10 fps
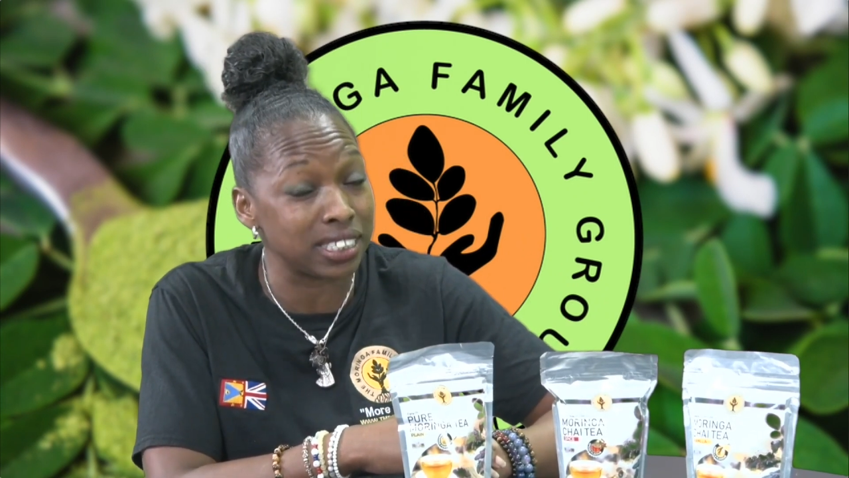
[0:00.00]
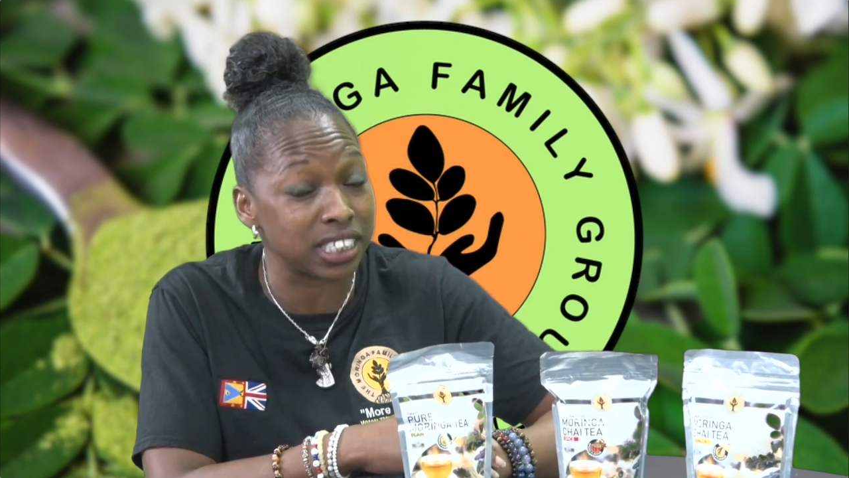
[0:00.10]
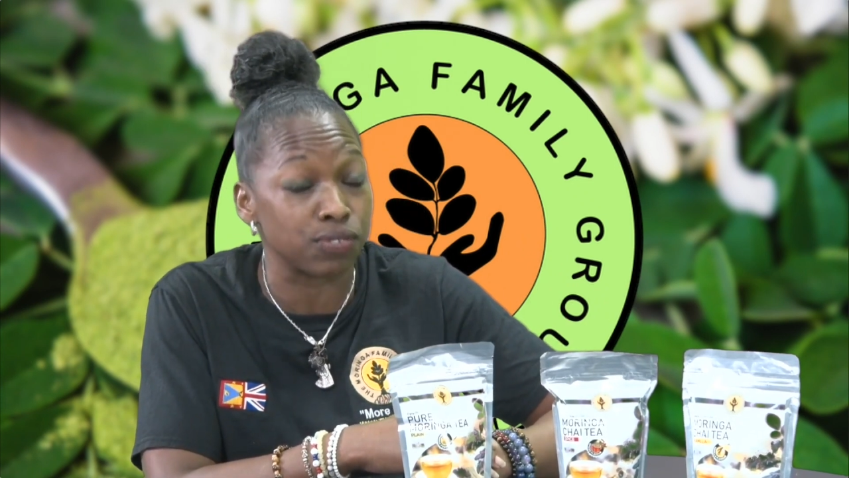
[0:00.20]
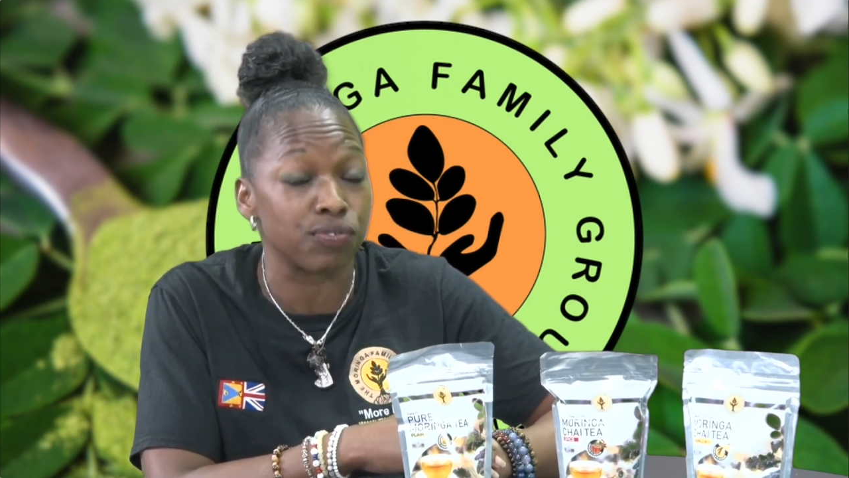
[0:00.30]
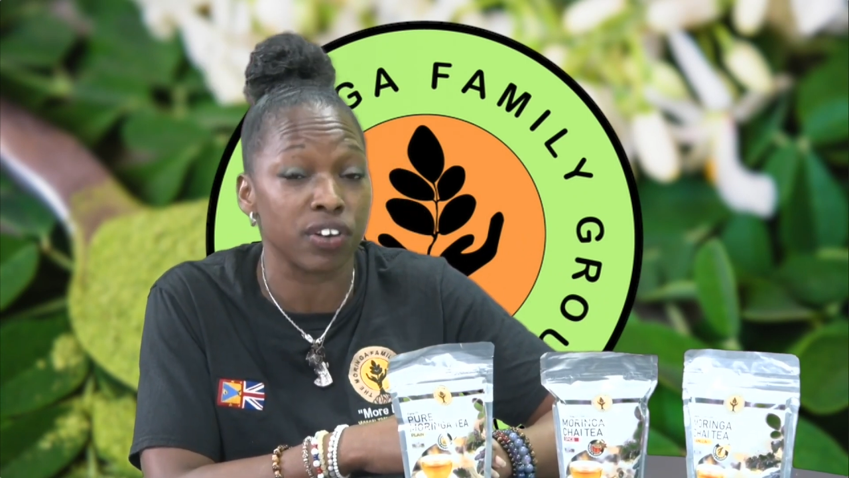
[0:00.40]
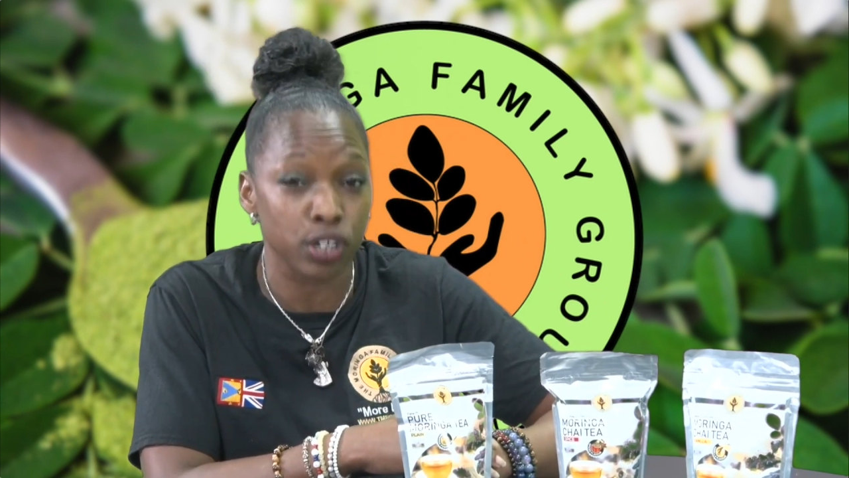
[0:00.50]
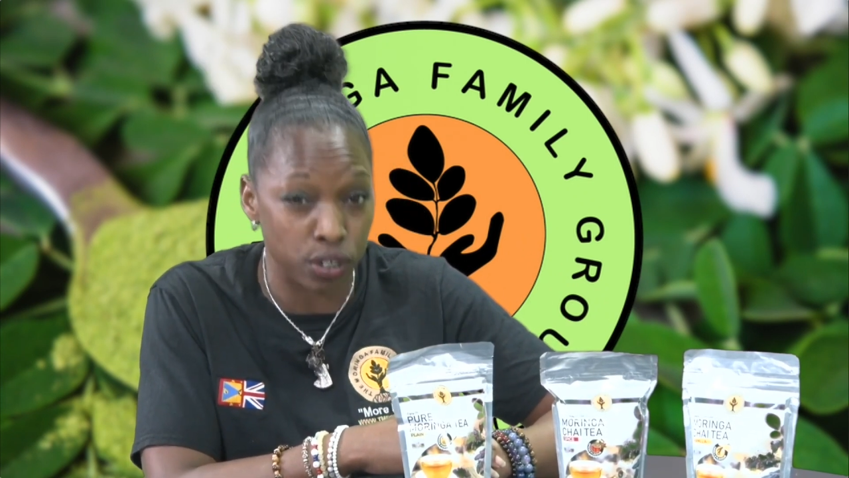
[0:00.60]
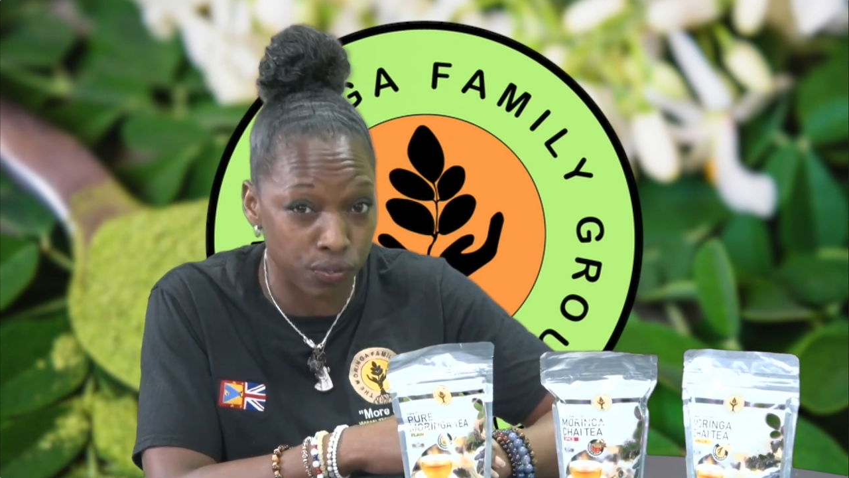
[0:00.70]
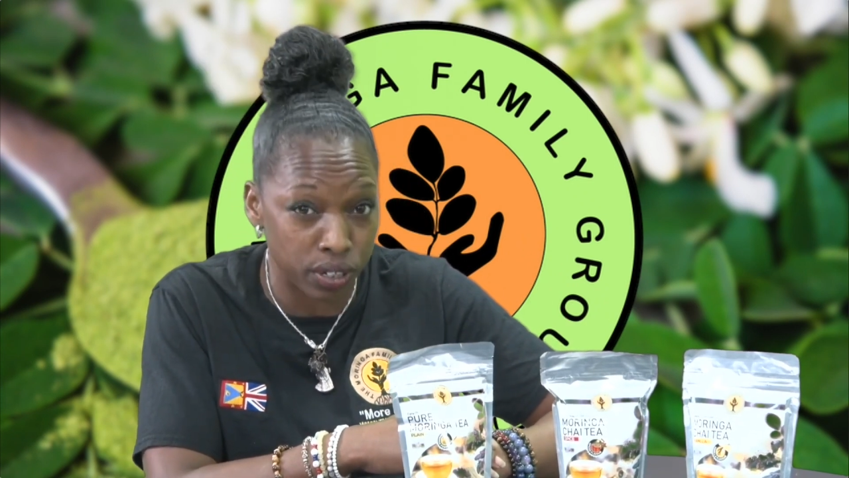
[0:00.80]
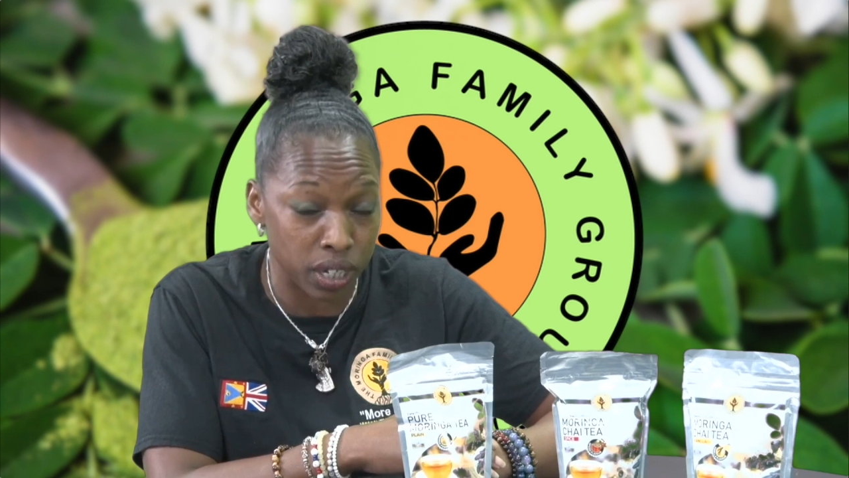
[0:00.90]
It's very good
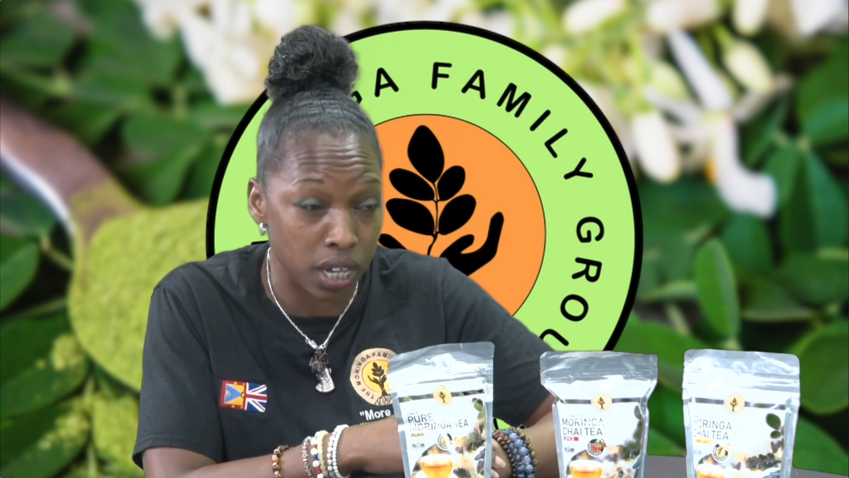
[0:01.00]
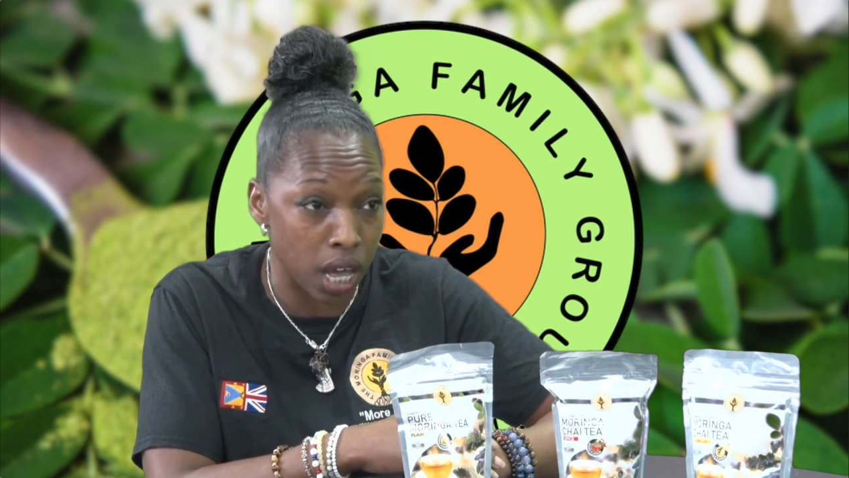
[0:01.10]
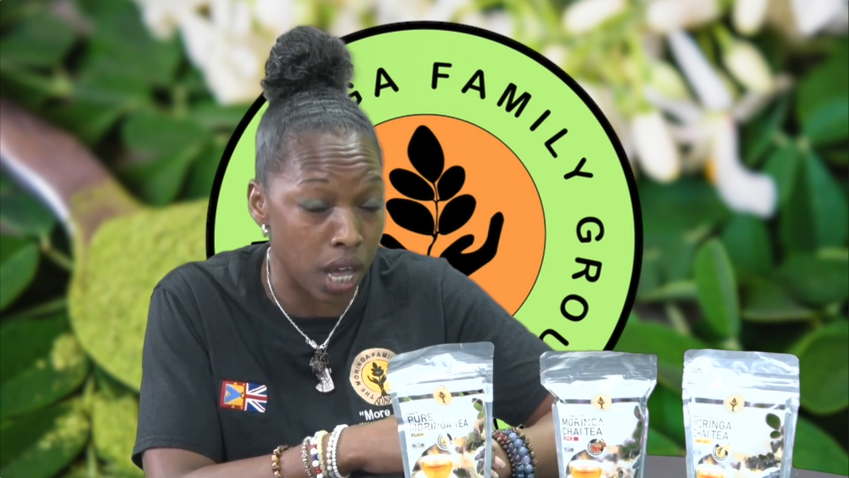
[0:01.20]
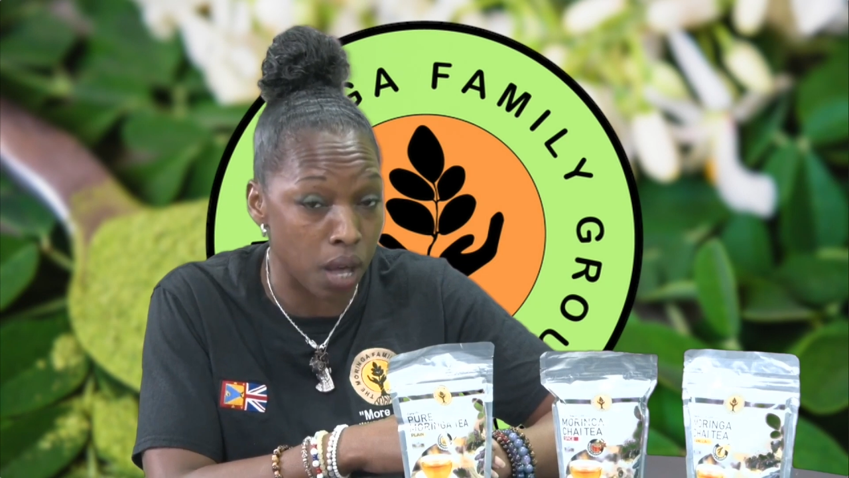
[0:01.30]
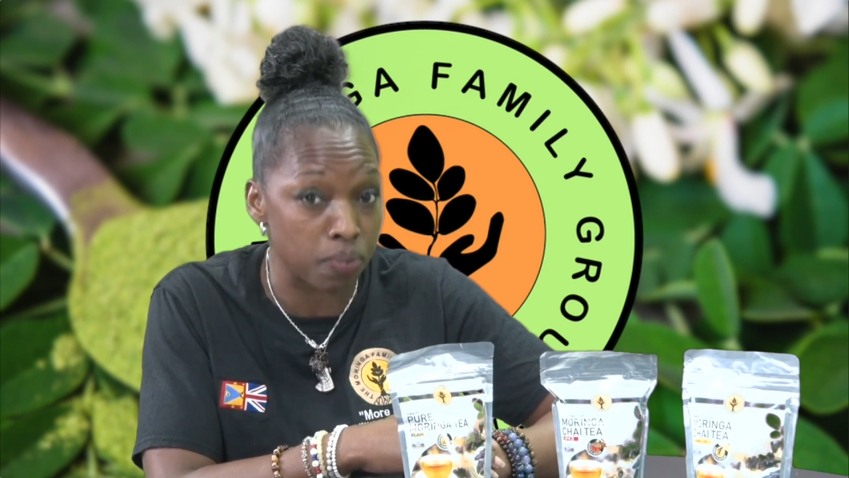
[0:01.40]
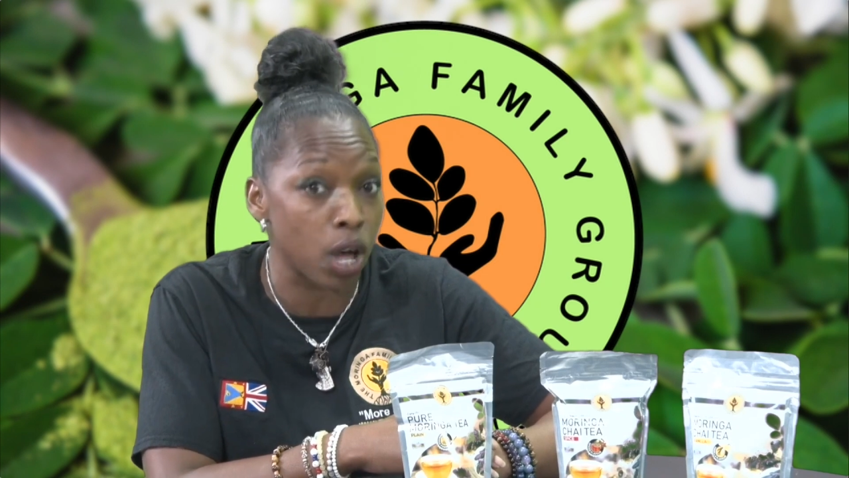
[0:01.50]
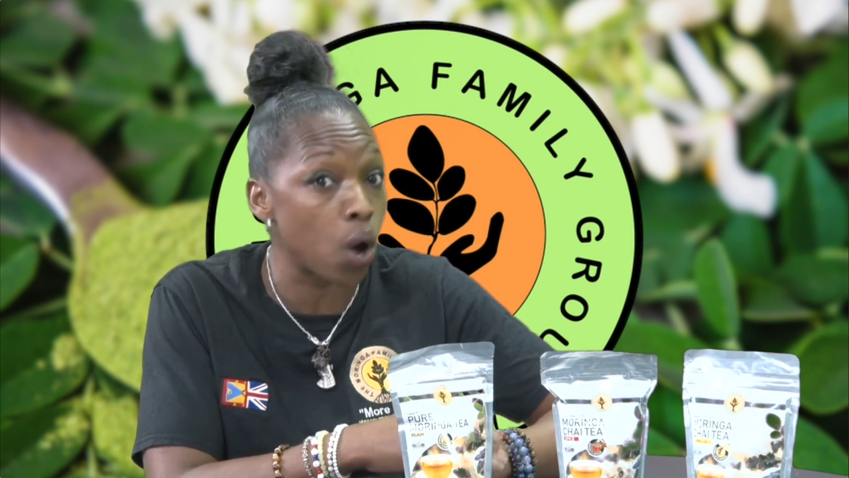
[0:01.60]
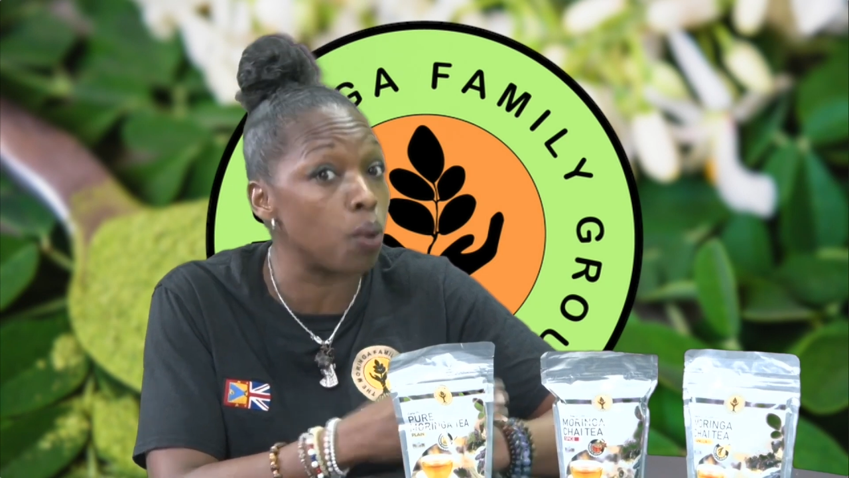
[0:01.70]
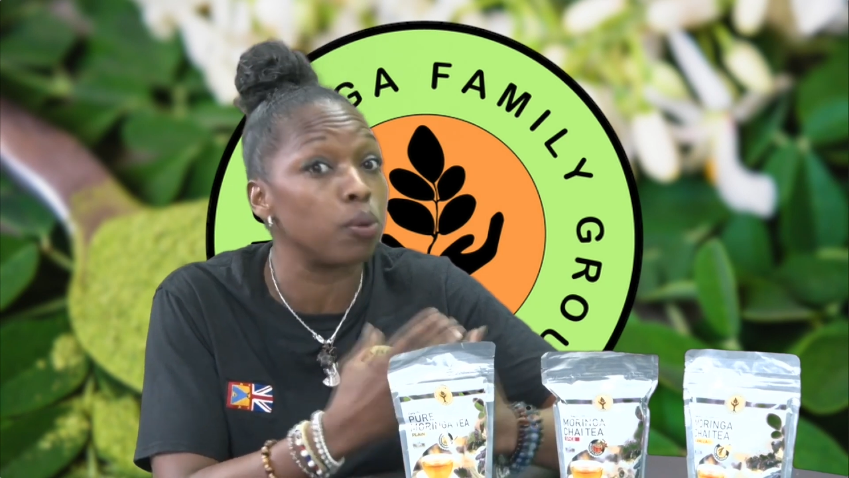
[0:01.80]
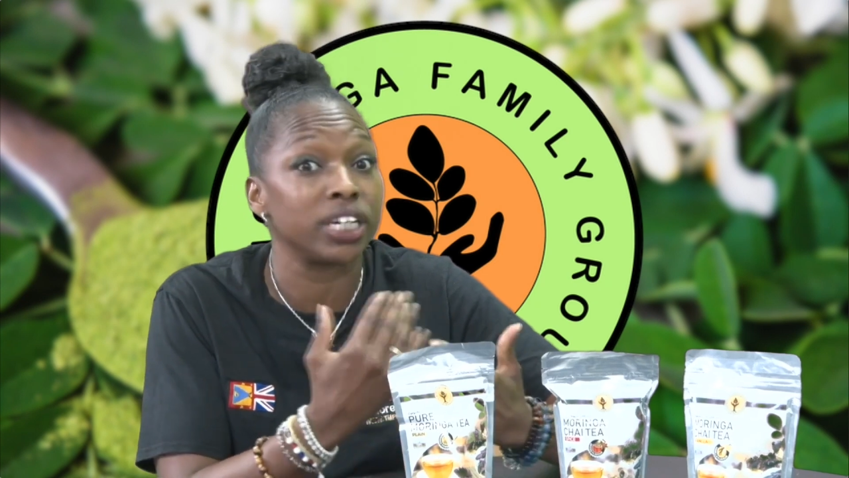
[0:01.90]
for the whole
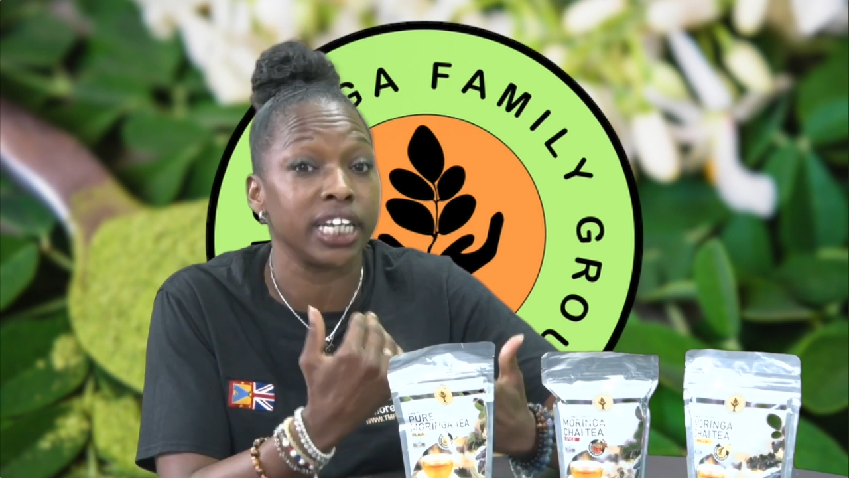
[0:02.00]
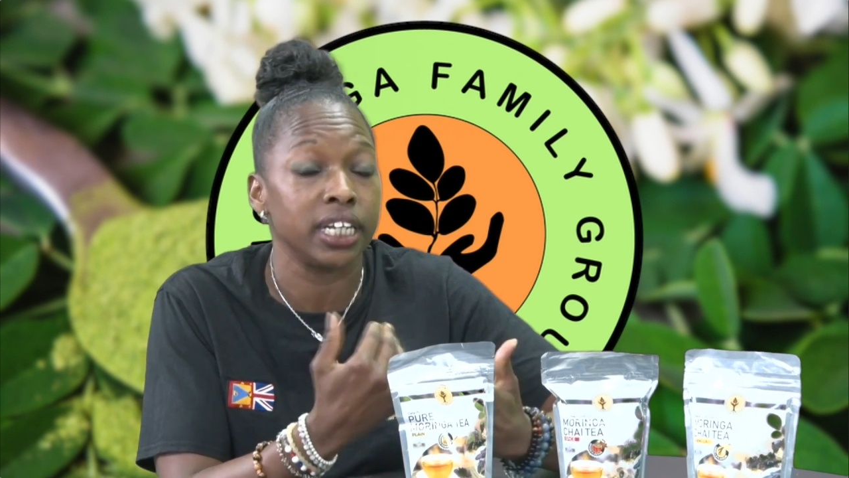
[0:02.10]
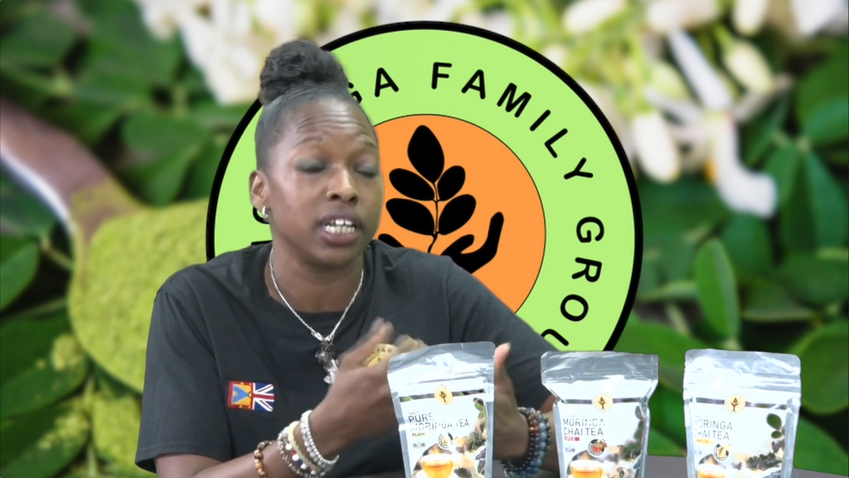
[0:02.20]
body,